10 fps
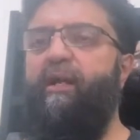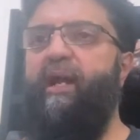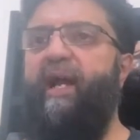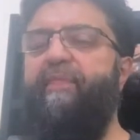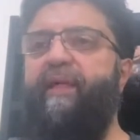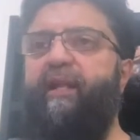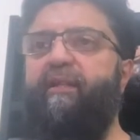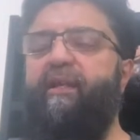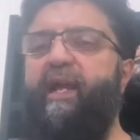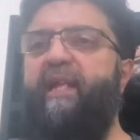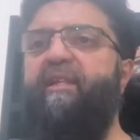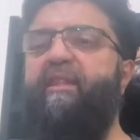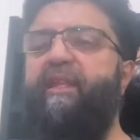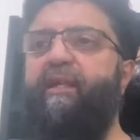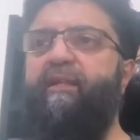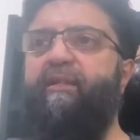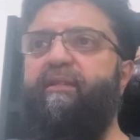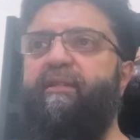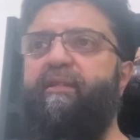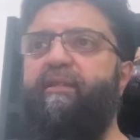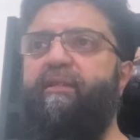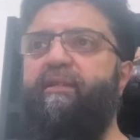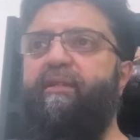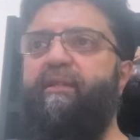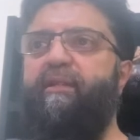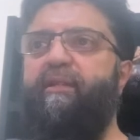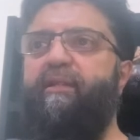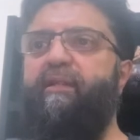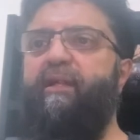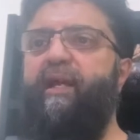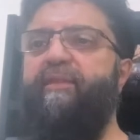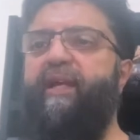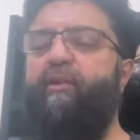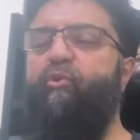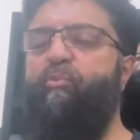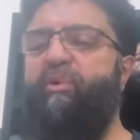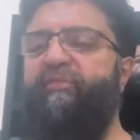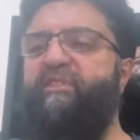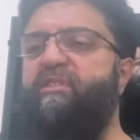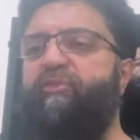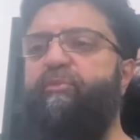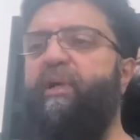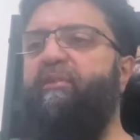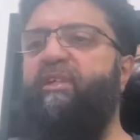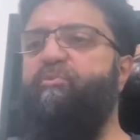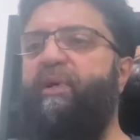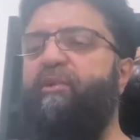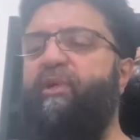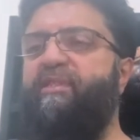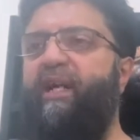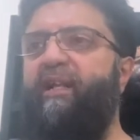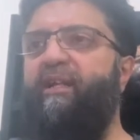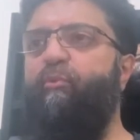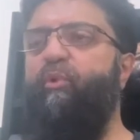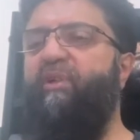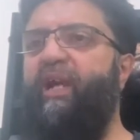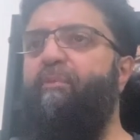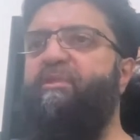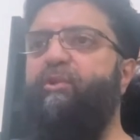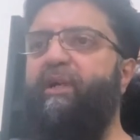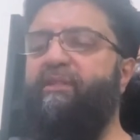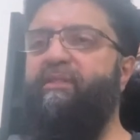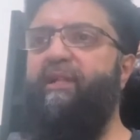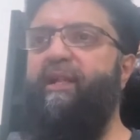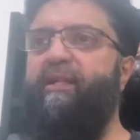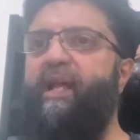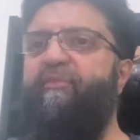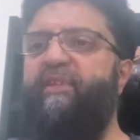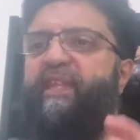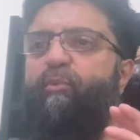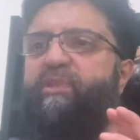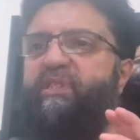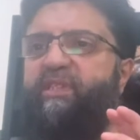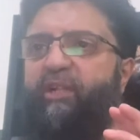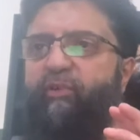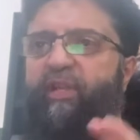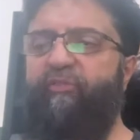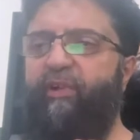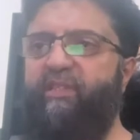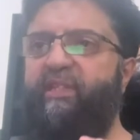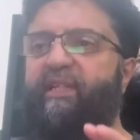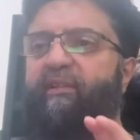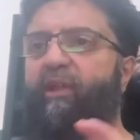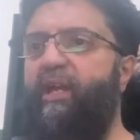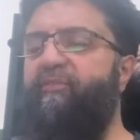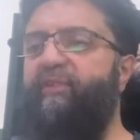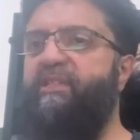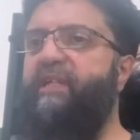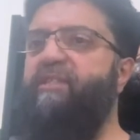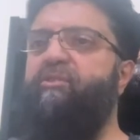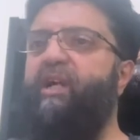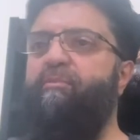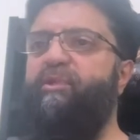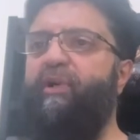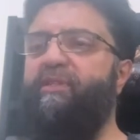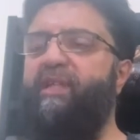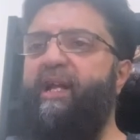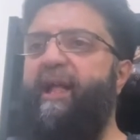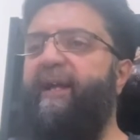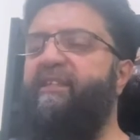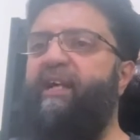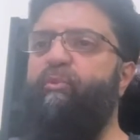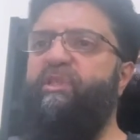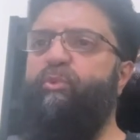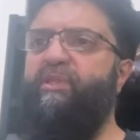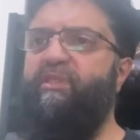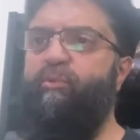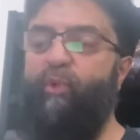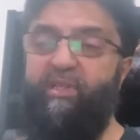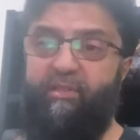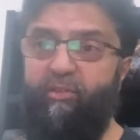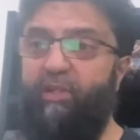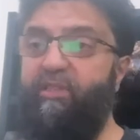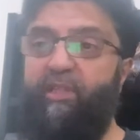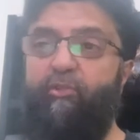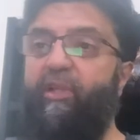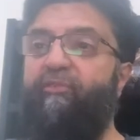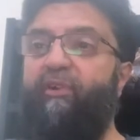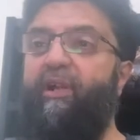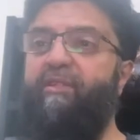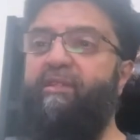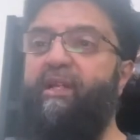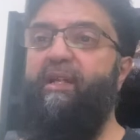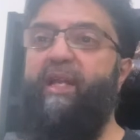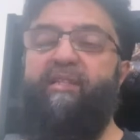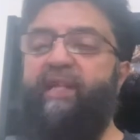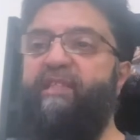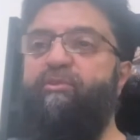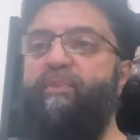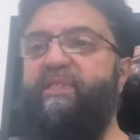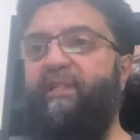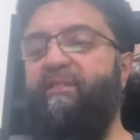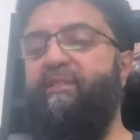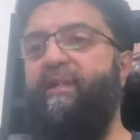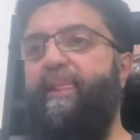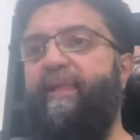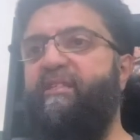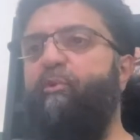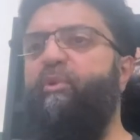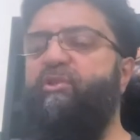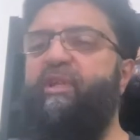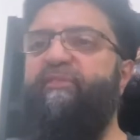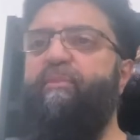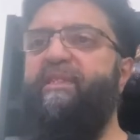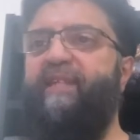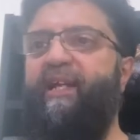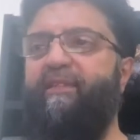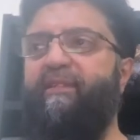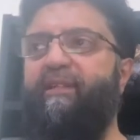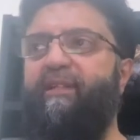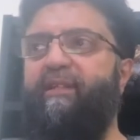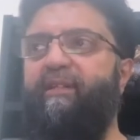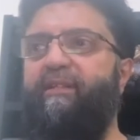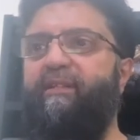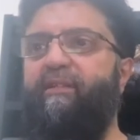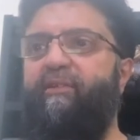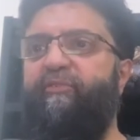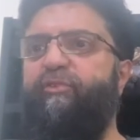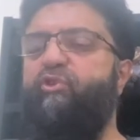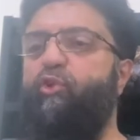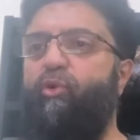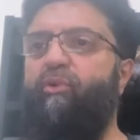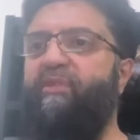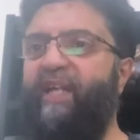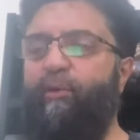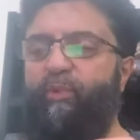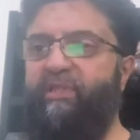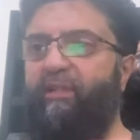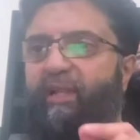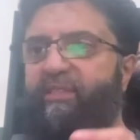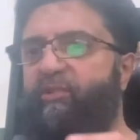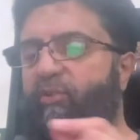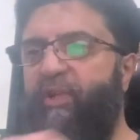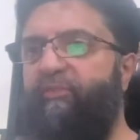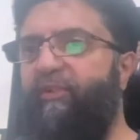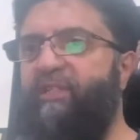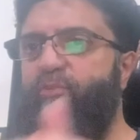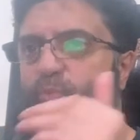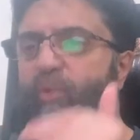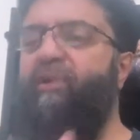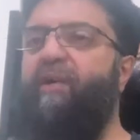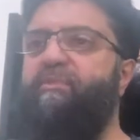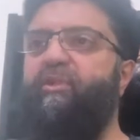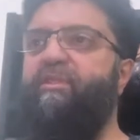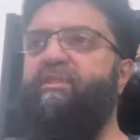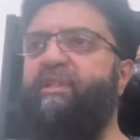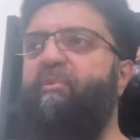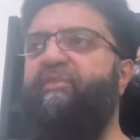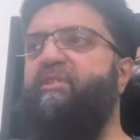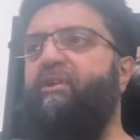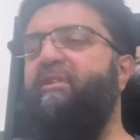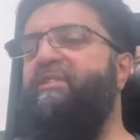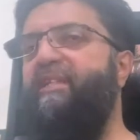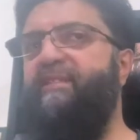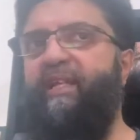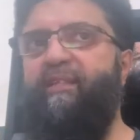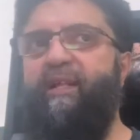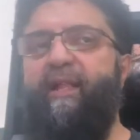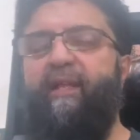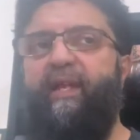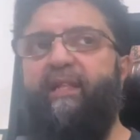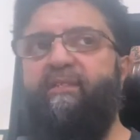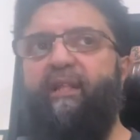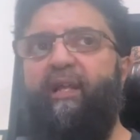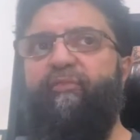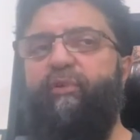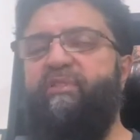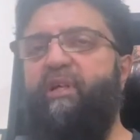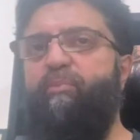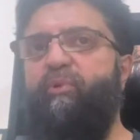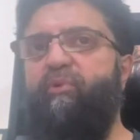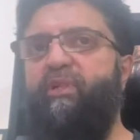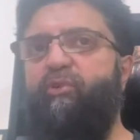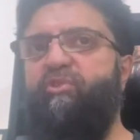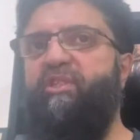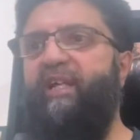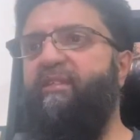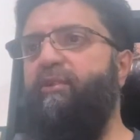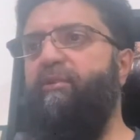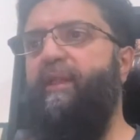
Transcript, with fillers: And that anything and that all provisions from Allah subhanahu wa ta'ala will come to us. Everything which is decreed for us in life is going to come to us, and that which was was not decreed for us is going to miss us. So we should never be sad. For sure, that which Allah has decreed for us will come to us. Some of the scholars, they said it's like, for example, your shadow.